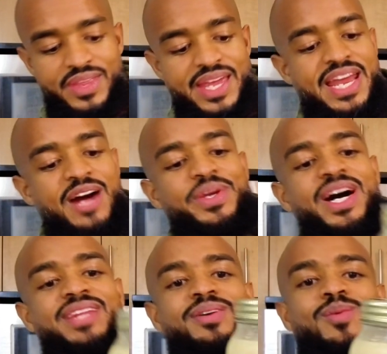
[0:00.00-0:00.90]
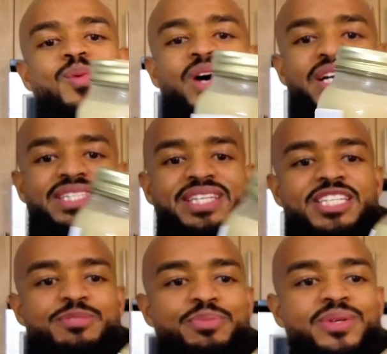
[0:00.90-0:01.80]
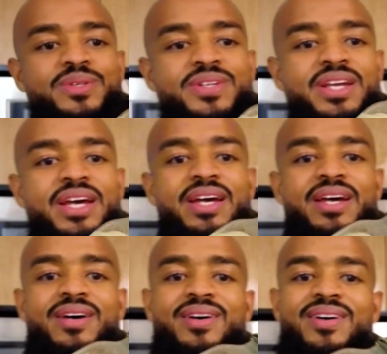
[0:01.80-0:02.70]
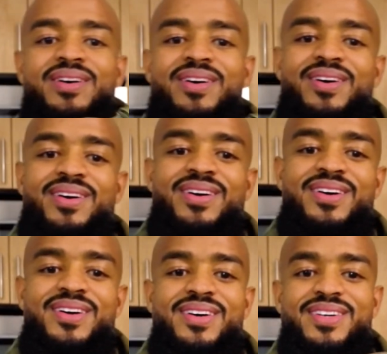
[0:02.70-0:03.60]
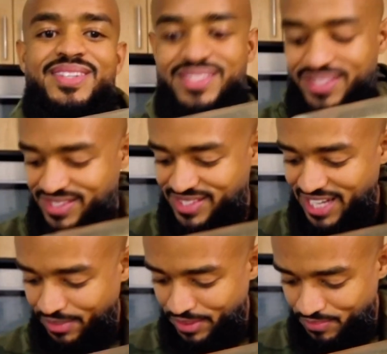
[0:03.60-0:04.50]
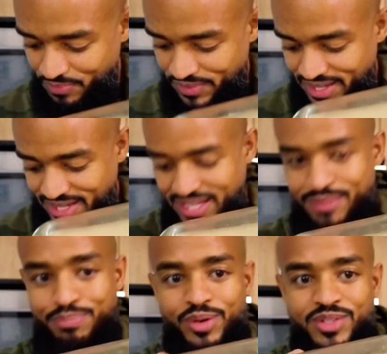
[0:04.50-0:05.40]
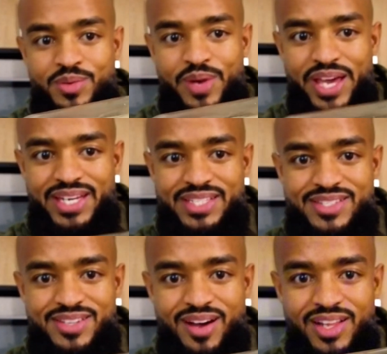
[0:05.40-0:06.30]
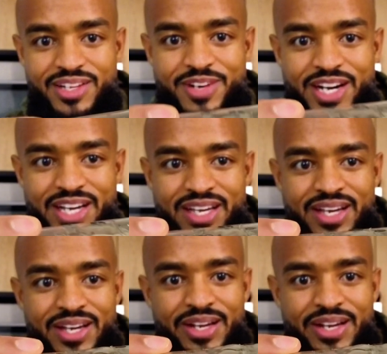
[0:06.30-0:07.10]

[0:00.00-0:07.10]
And now we got the 1 teaspoon. Oh, so you see how it pulls away and it's solid, right?